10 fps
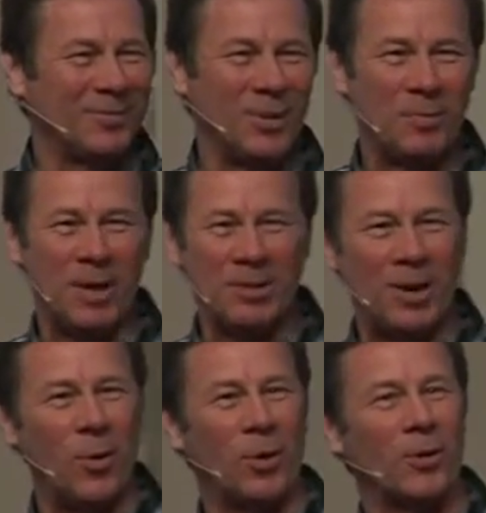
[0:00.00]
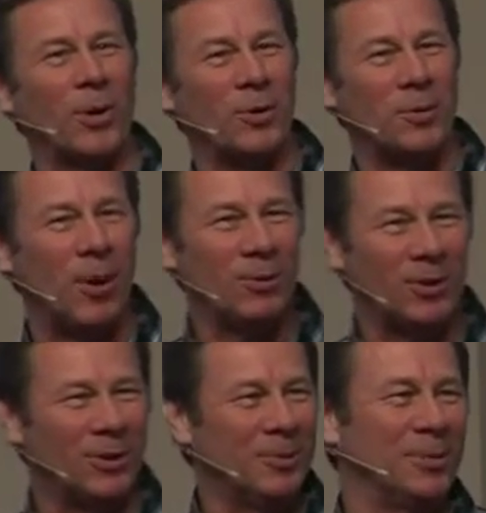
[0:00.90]
Sometimes they don't work the way they're supposed
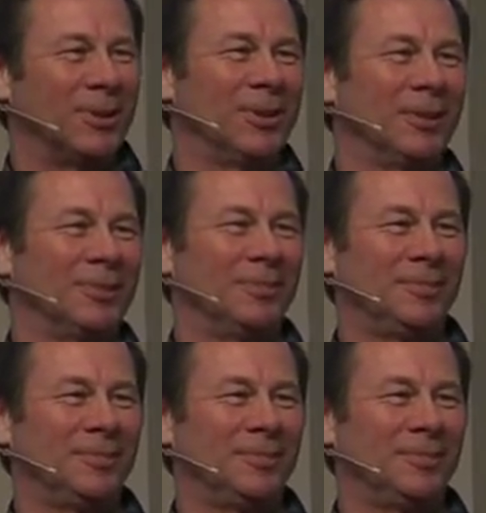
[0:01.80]
to, but, uh,